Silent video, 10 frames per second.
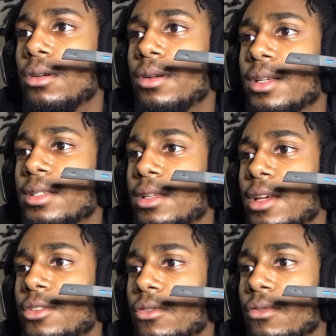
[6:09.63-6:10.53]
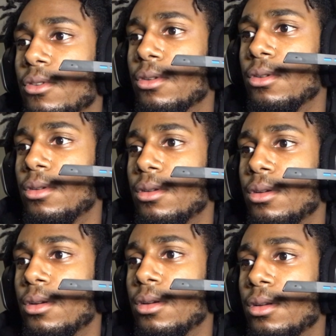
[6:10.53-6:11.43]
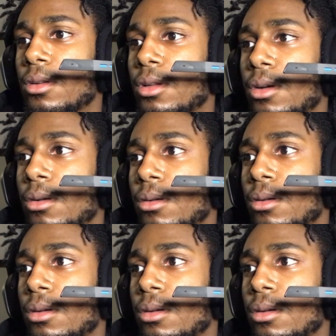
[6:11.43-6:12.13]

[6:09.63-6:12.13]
and I said that's your fault. No.